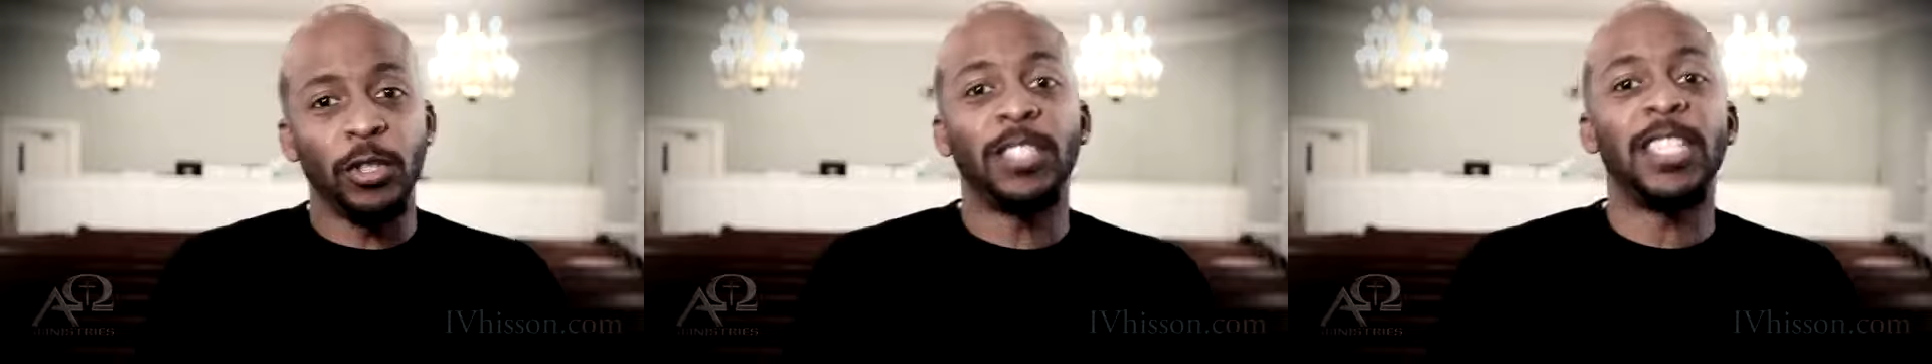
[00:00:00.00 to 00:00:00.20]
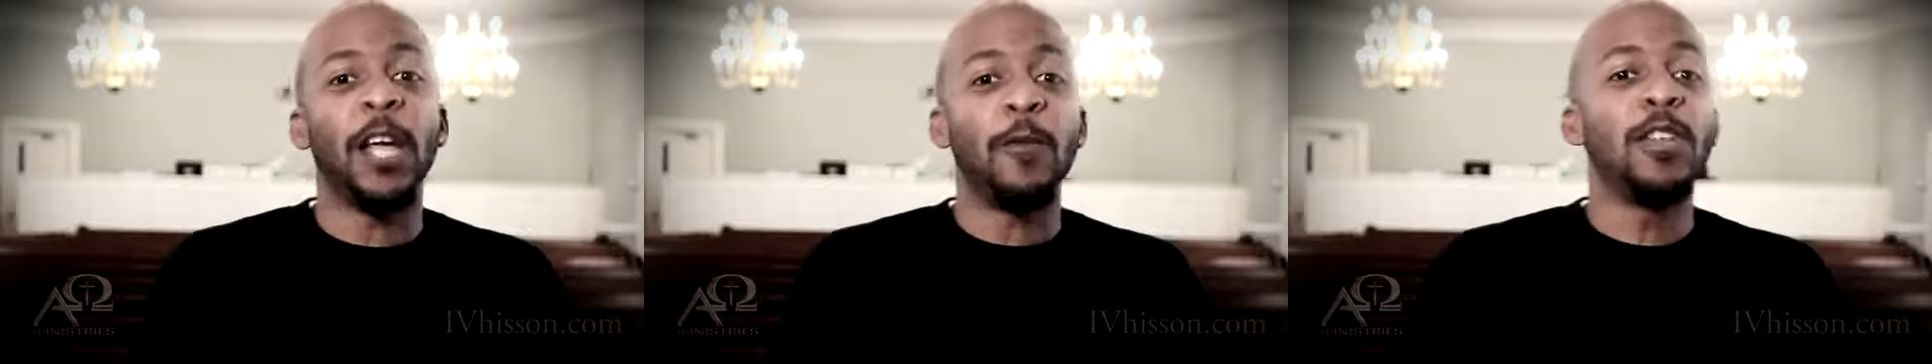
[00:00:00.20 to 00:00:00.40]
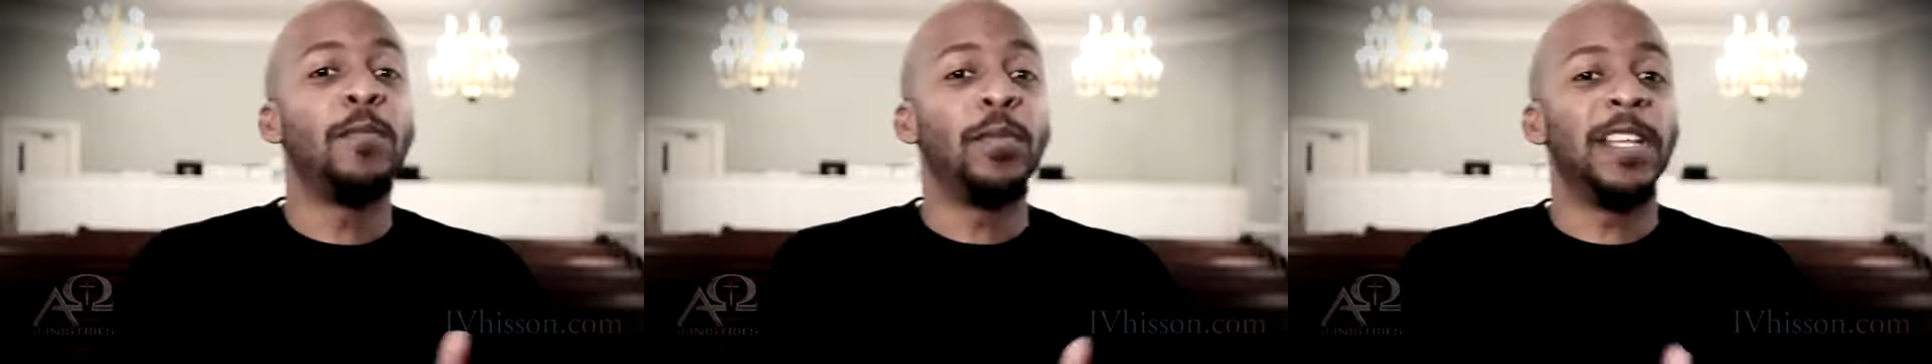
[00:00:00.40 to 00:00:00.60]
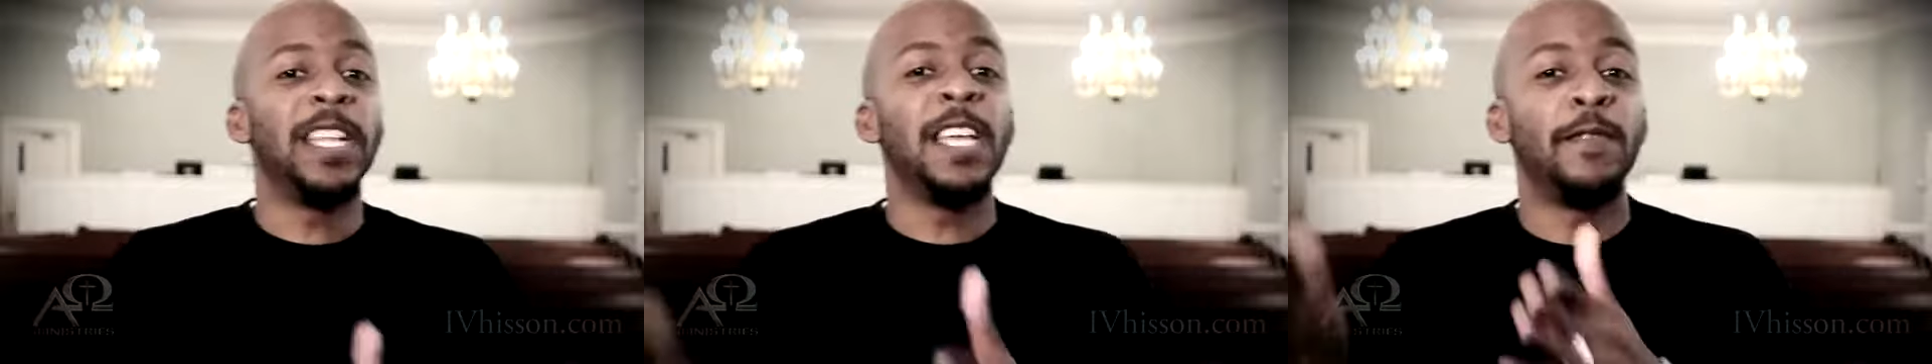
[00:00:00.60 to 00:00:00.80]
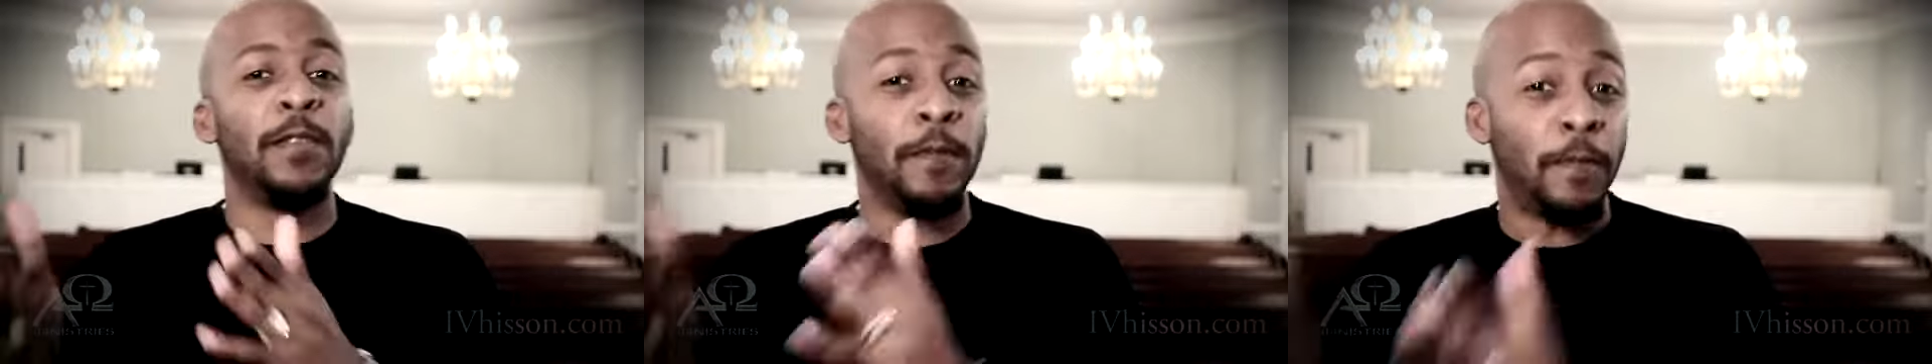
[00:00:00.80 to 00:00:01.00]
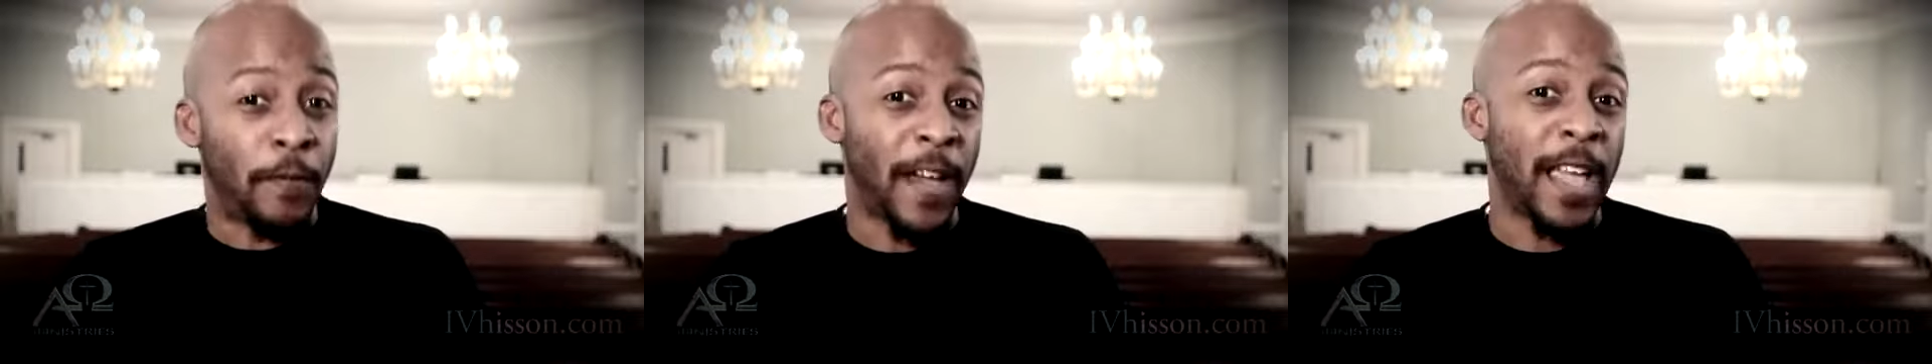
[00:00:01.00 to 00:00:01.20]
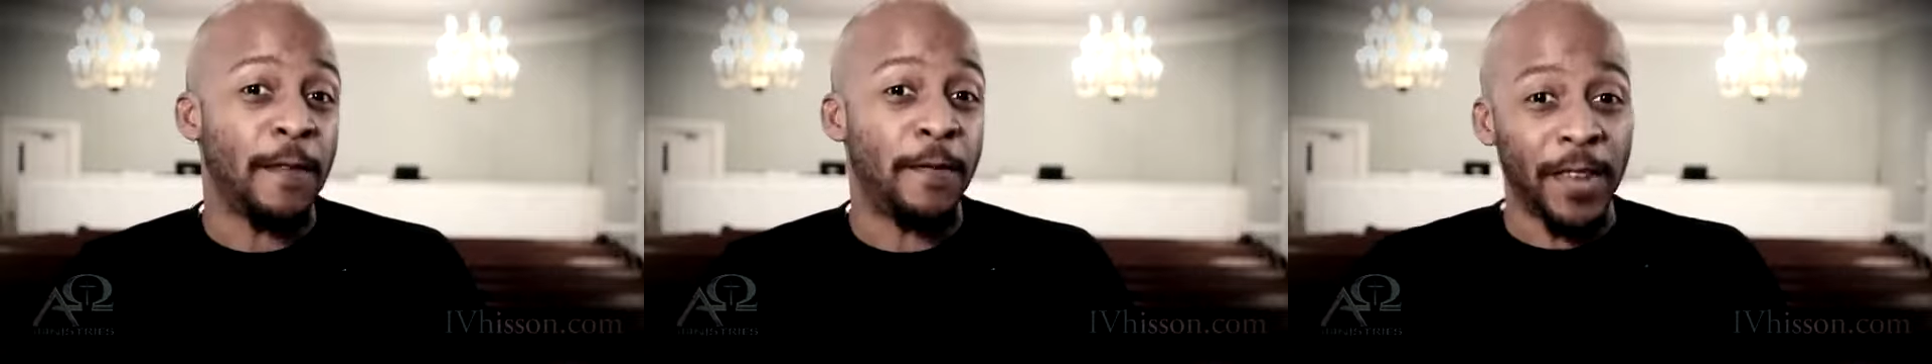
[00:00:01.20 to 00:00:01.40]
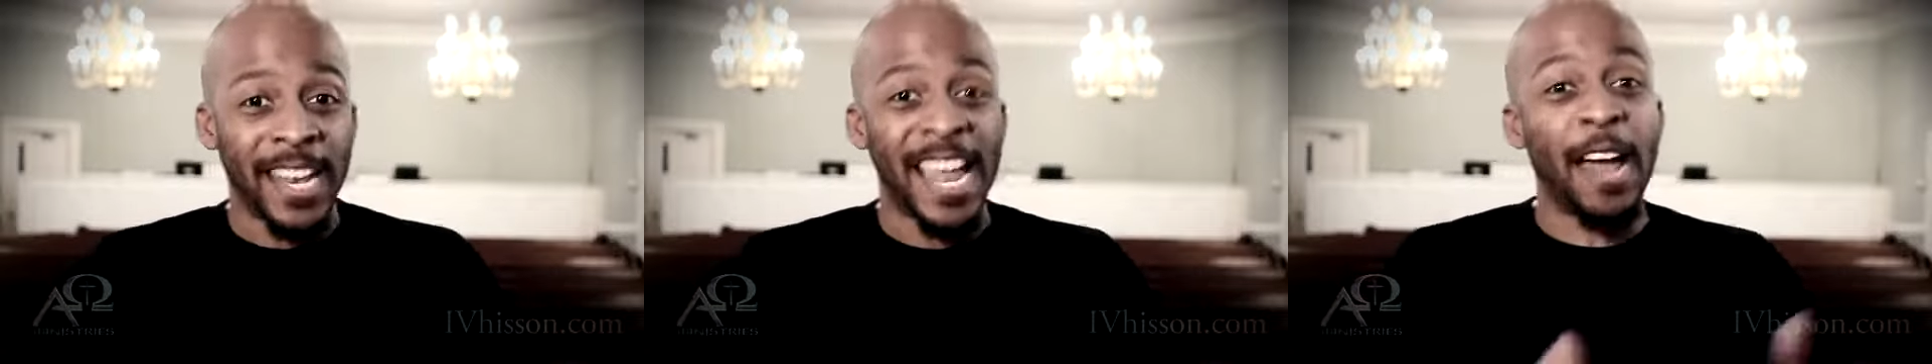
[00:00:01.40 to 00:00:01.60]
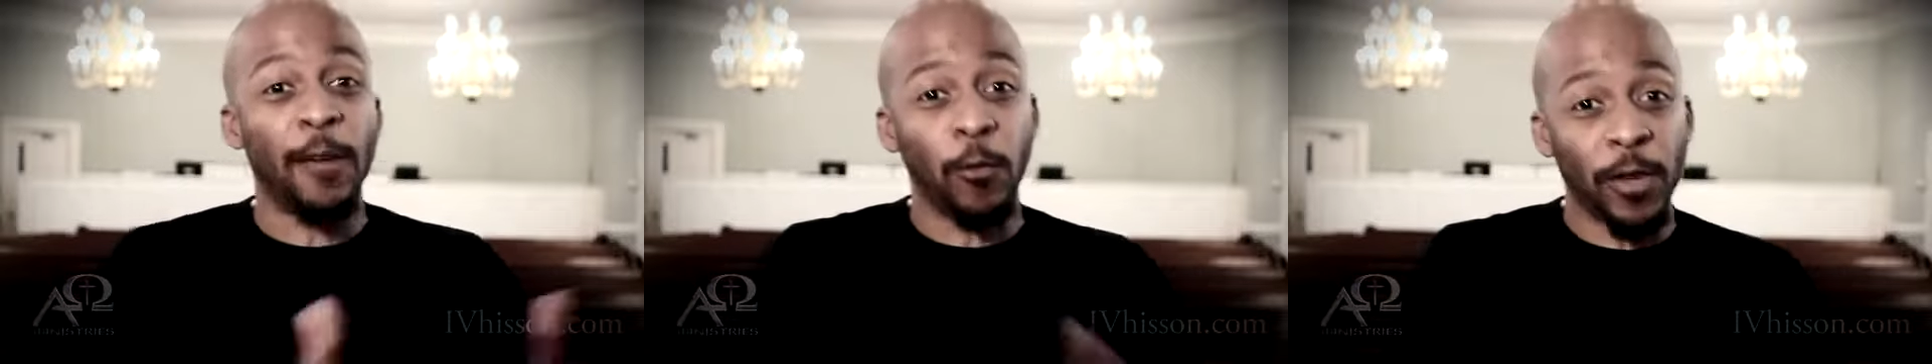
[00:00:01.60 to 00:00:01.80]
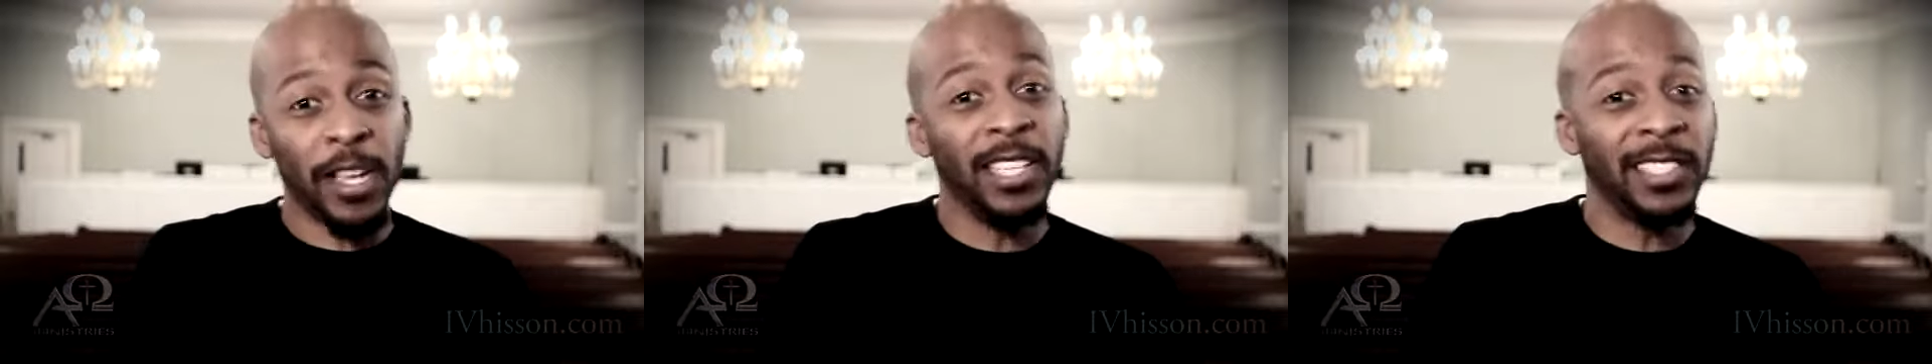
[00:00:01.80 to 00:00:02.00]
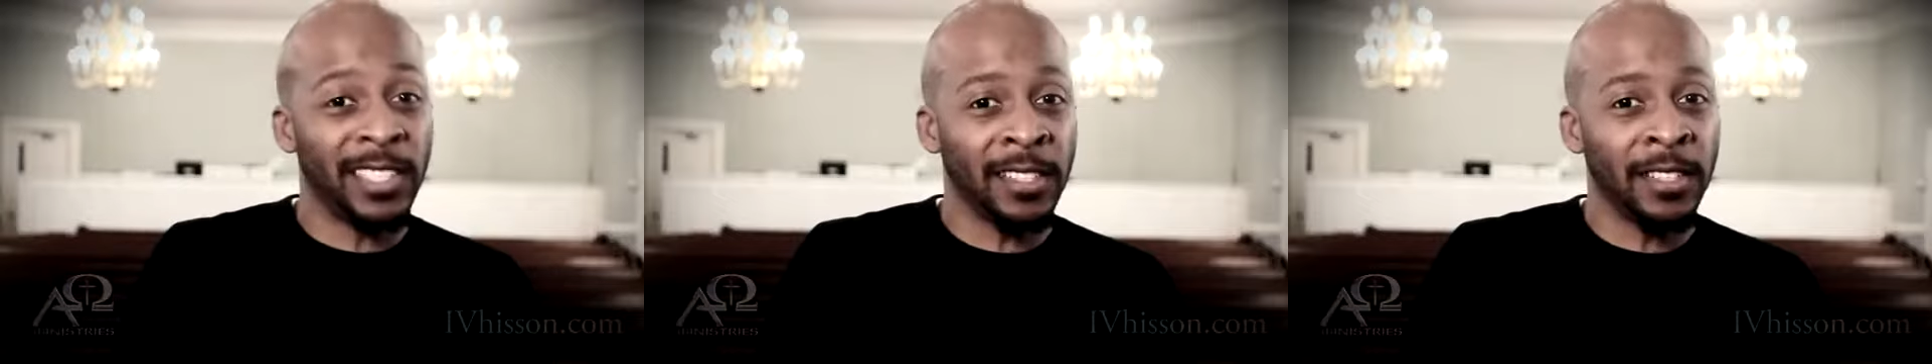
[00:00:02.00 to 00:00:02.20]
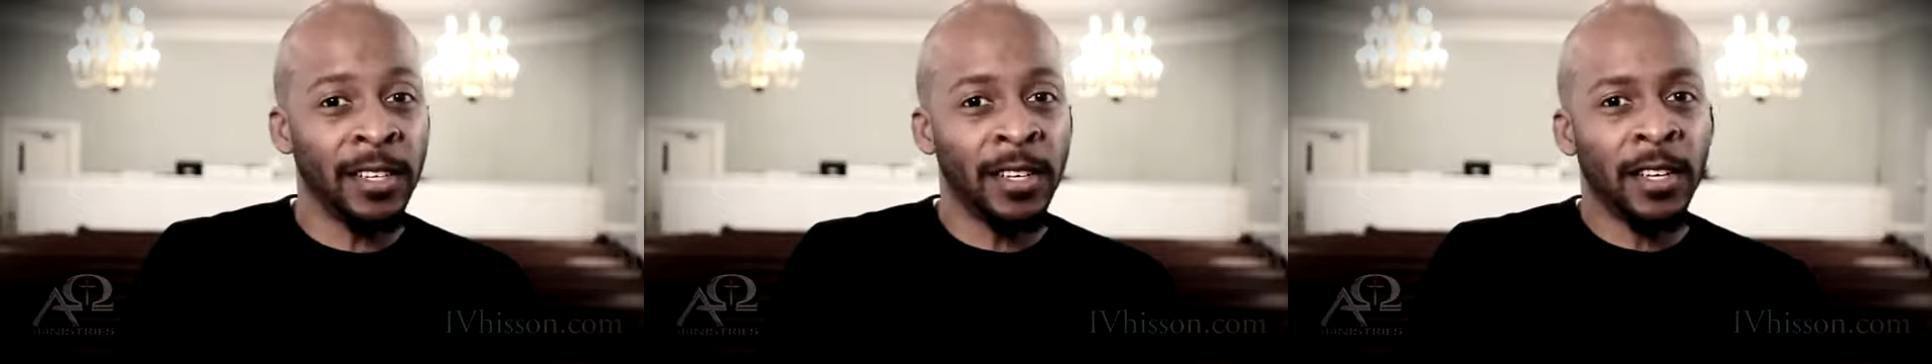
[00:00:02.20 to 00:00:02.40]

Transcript: say we believe in faith and not reason,